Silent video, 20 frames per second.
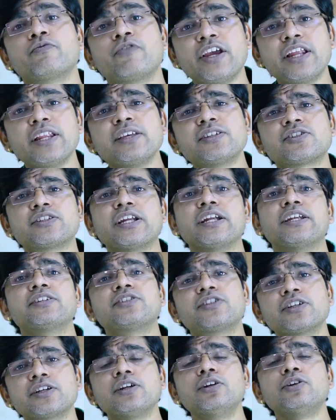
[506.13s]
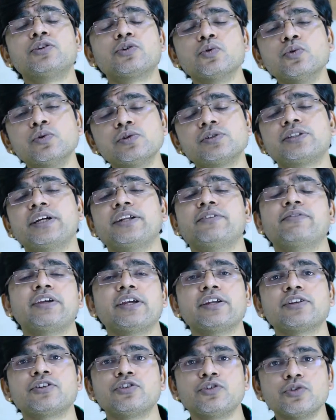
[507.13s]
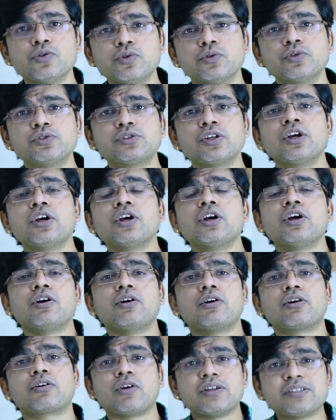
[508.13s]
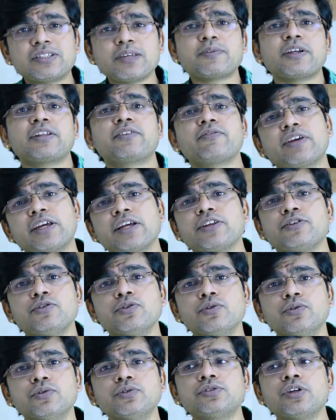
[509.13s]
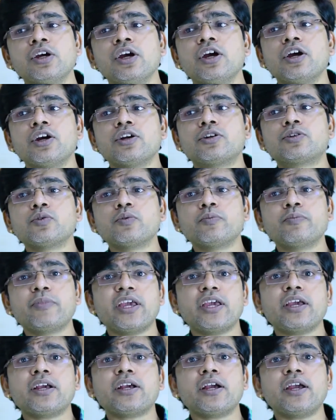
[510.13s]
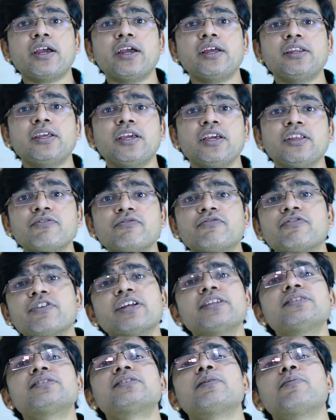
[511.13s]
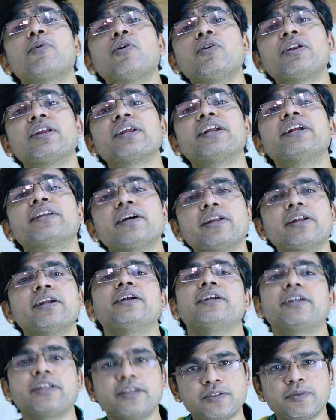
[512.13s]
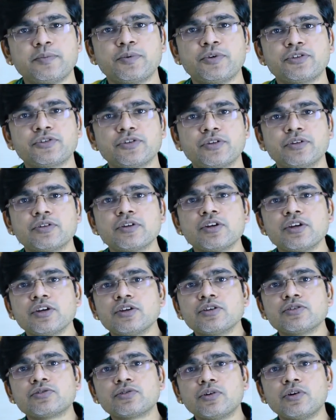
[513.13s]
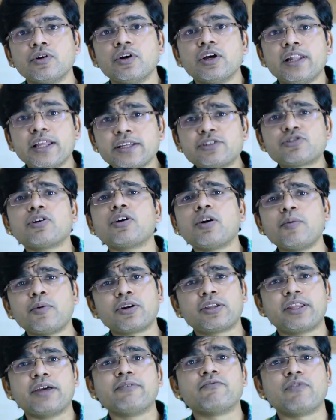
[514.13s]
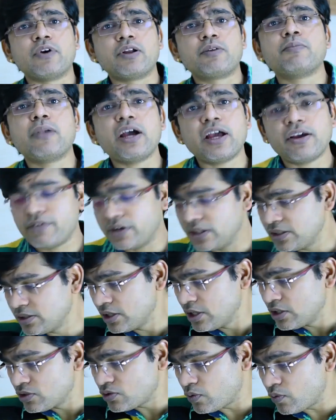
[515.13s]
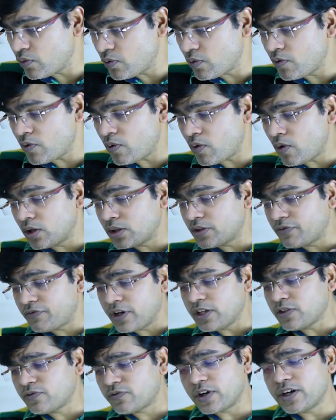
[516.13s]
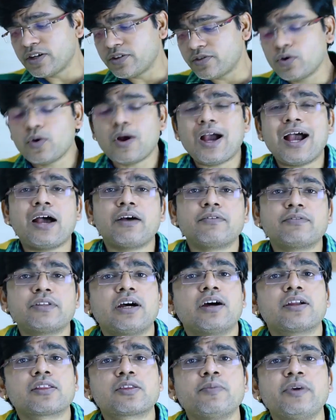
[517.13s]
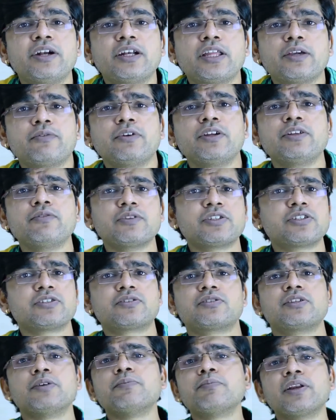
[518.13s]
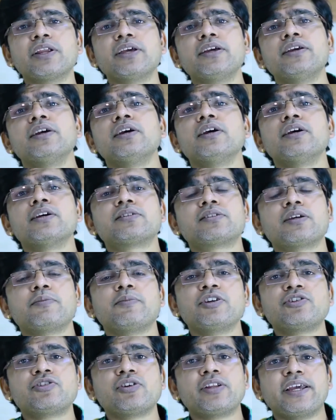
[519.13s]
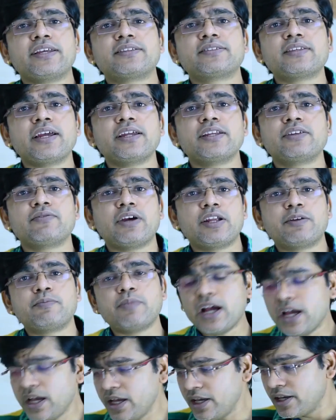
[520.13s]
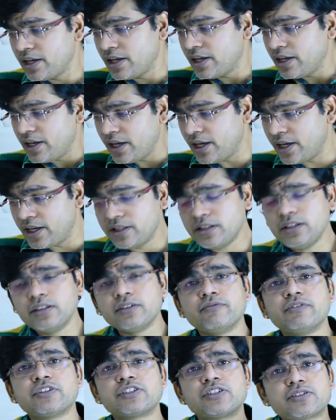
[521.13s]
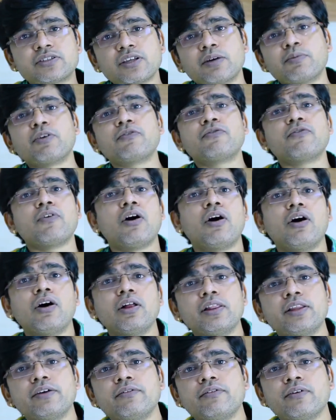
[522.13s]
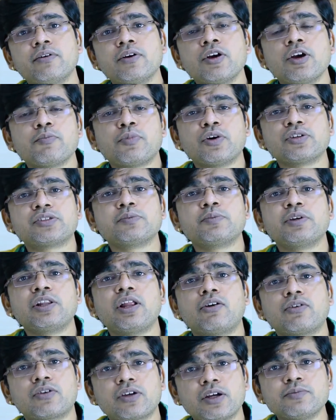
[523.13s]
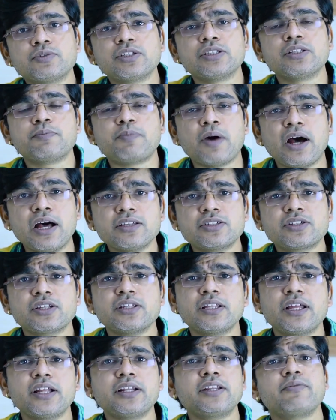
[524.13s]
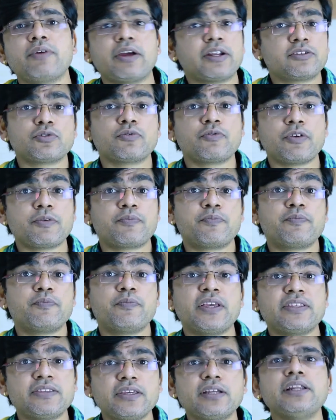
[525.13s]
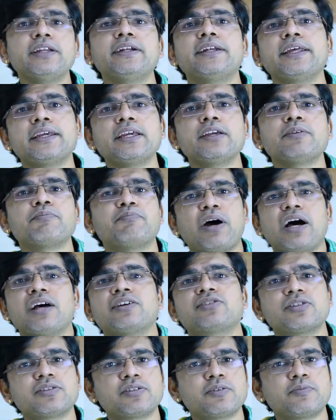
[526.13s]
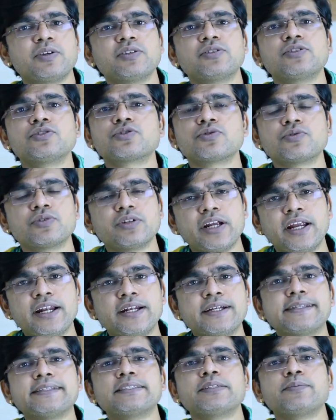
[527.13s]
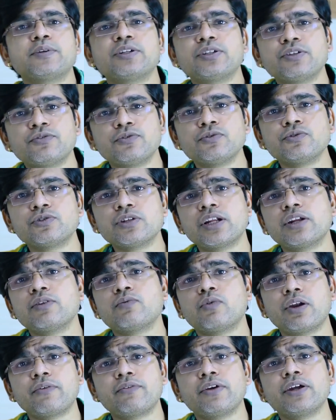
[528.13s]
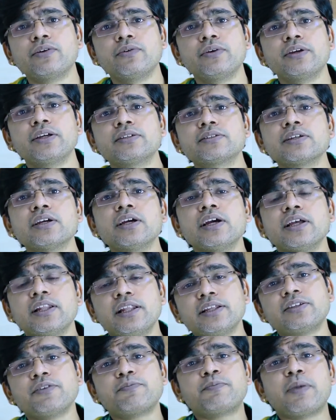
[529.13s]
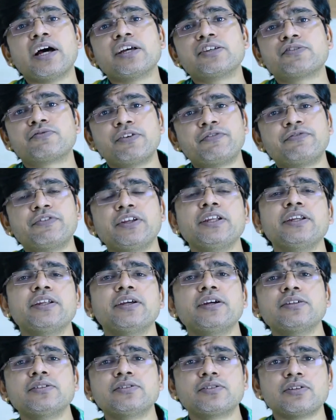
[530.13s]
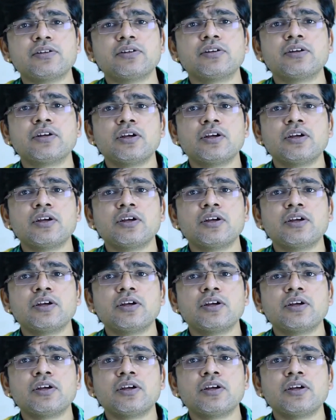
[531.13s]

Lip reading: various statistical tools that we can use, or concepts that we can use to make an inference about return anticipation. So let's talk about them one by one. So on the first front, you have the arithmetic mean, which is simply summation xi divided by n, which is sum of all the possible outcomes in the past, and then divide. So we basically taking past as a basis to anticipate the future, and what we are doing is, let's say past 15 years,